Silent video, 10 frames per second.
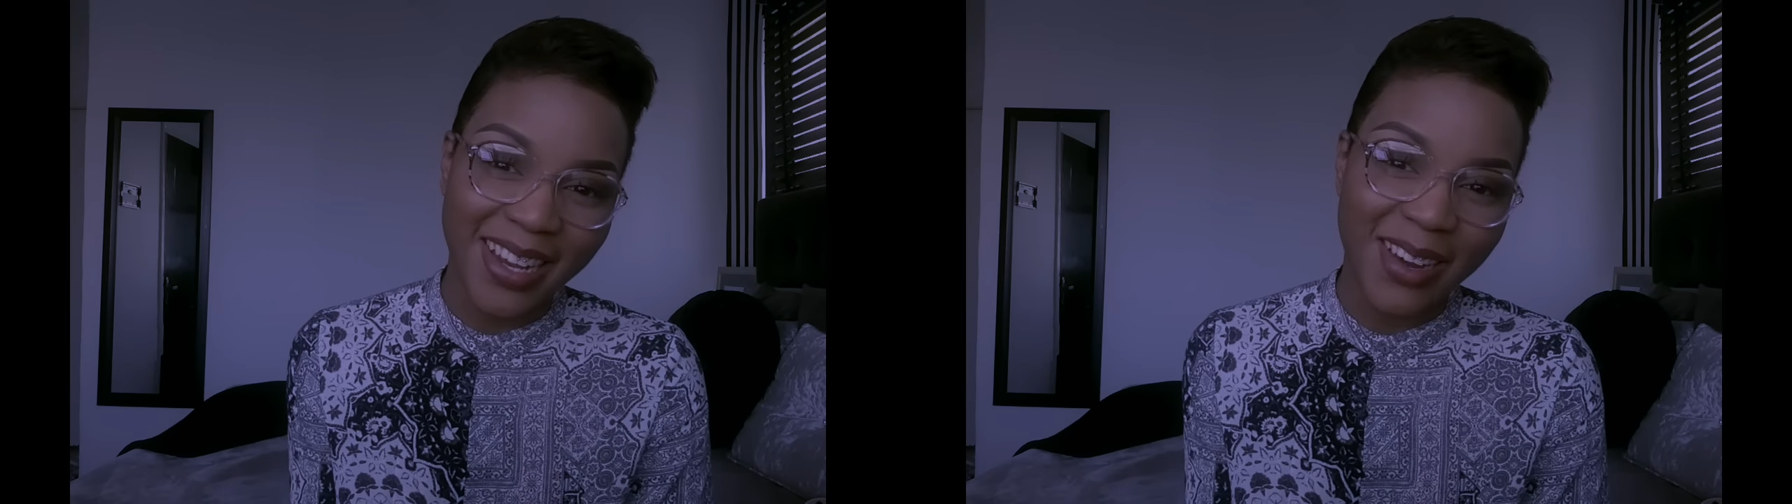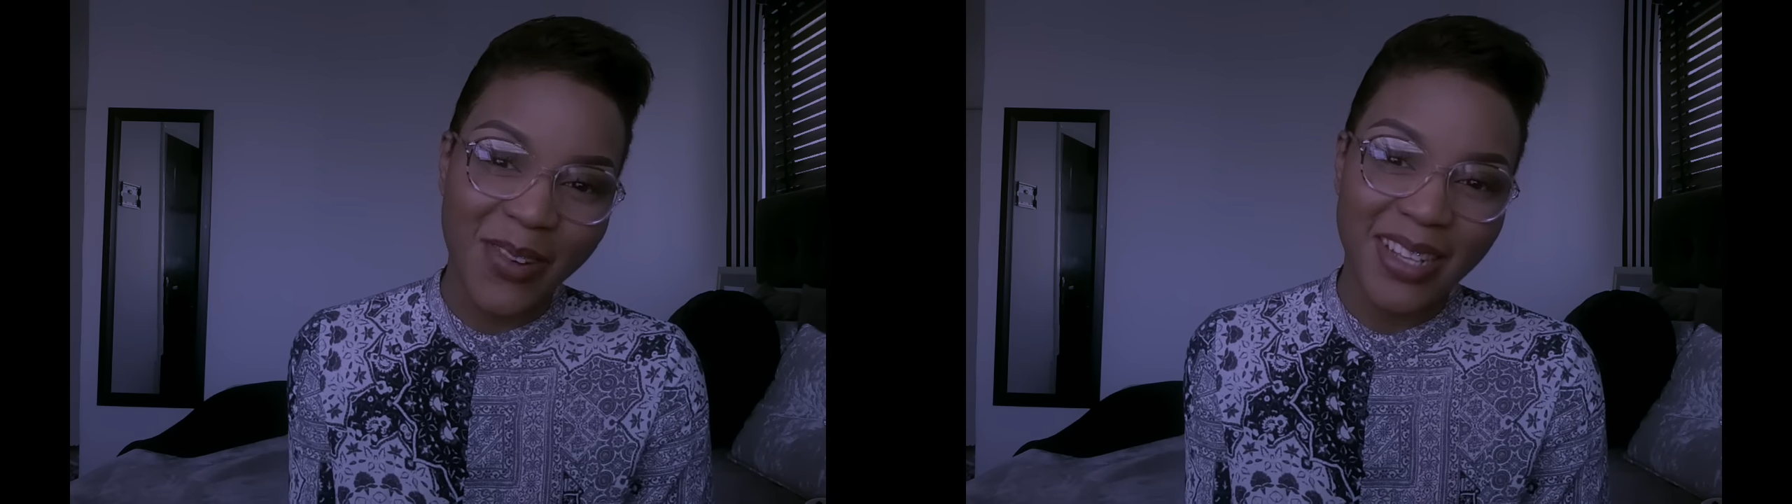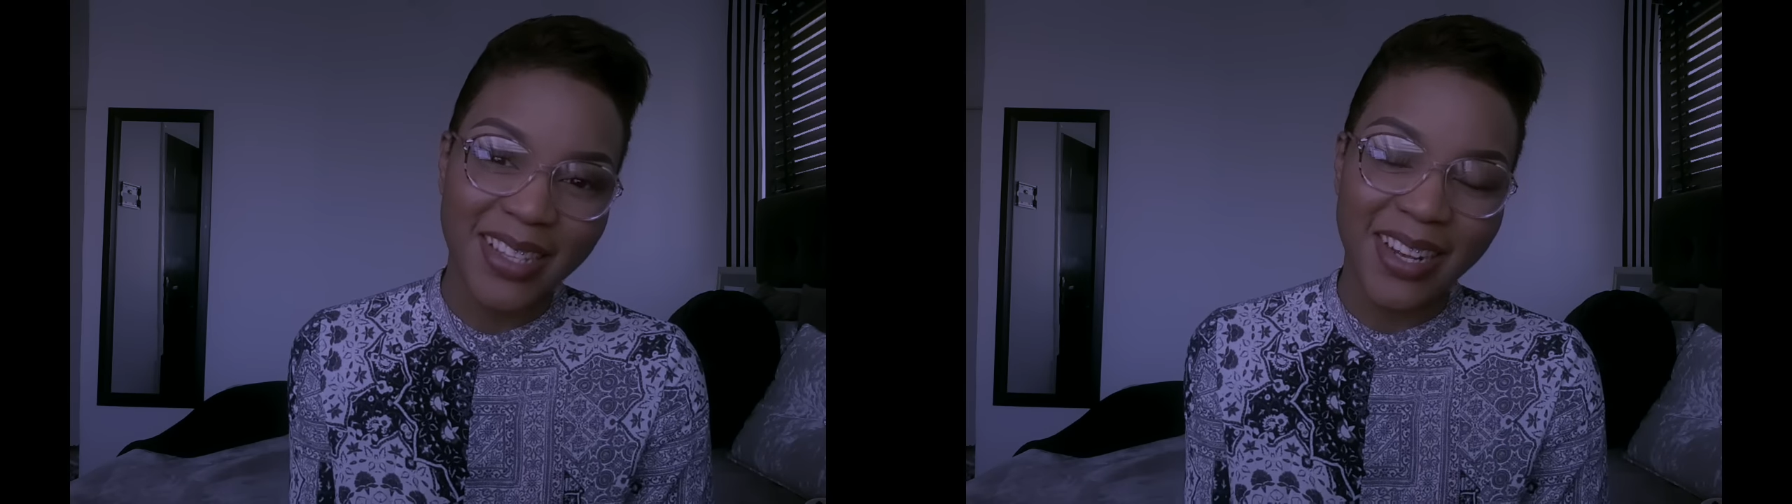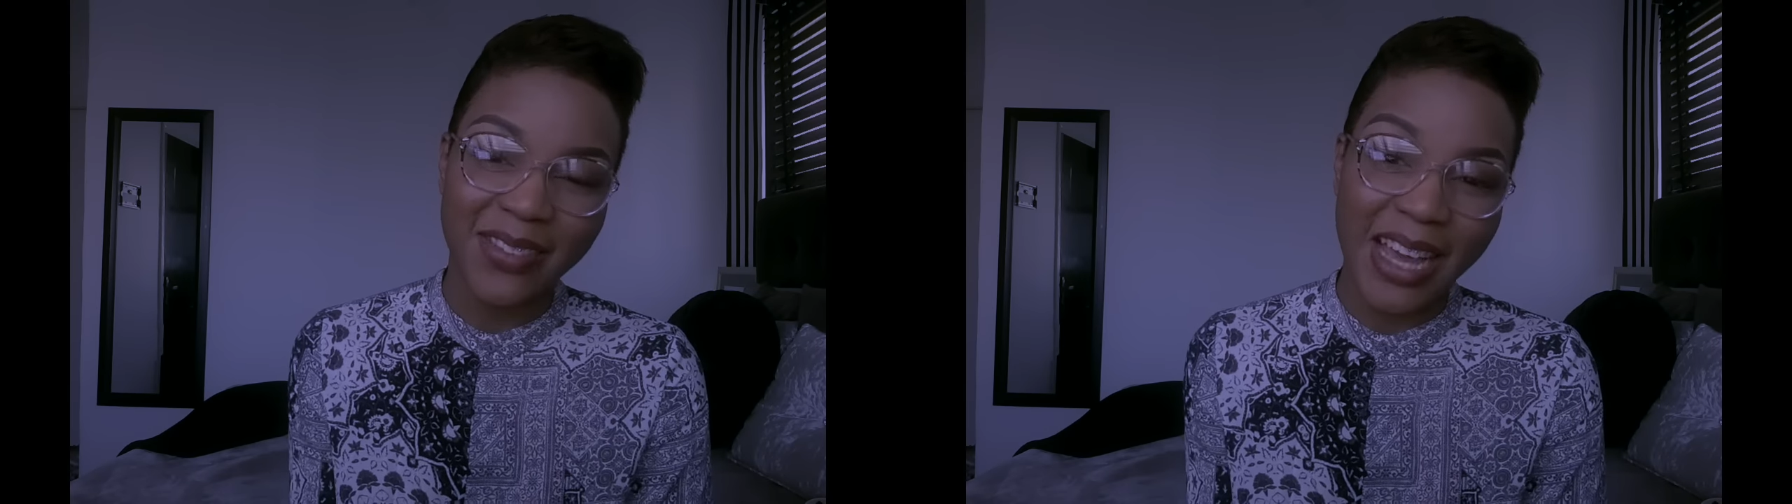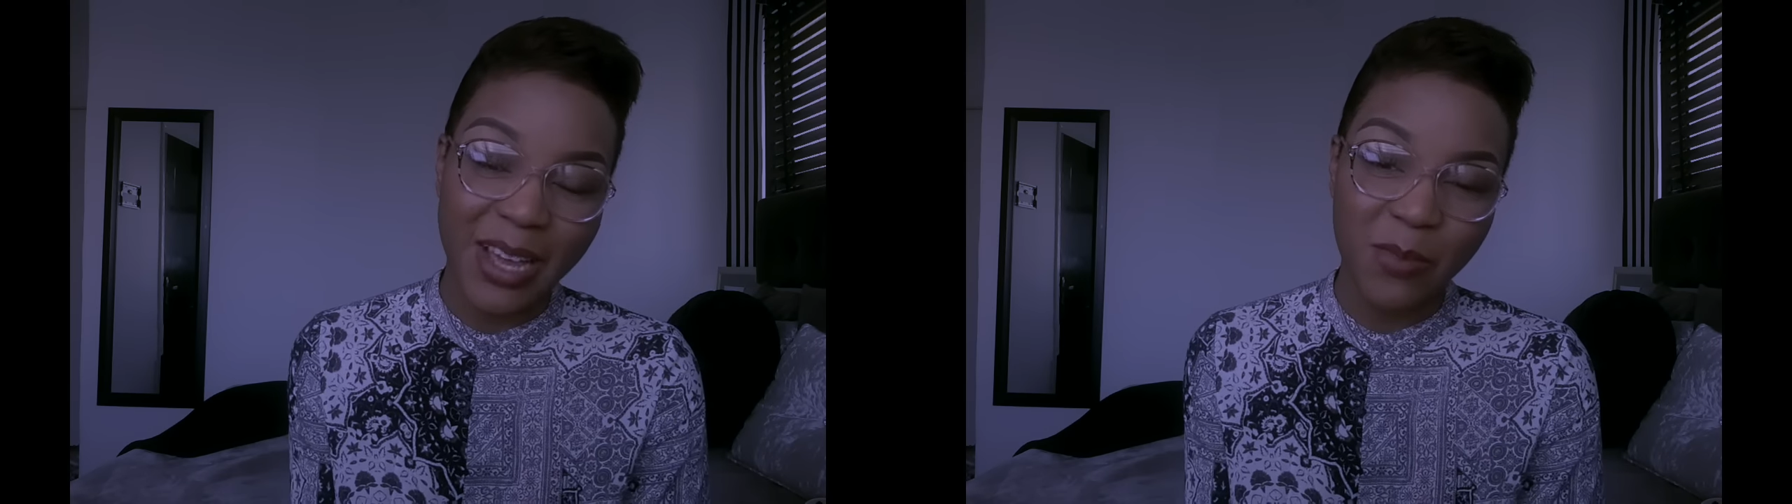and I went to Love
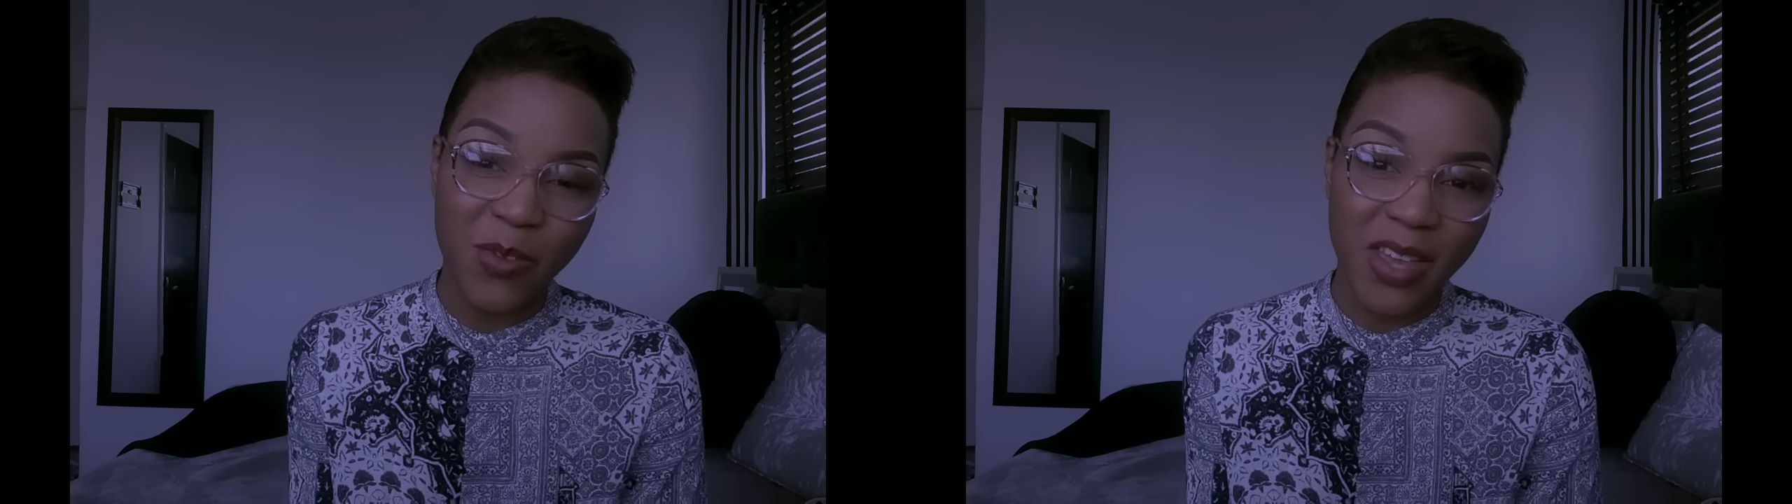Like a Movie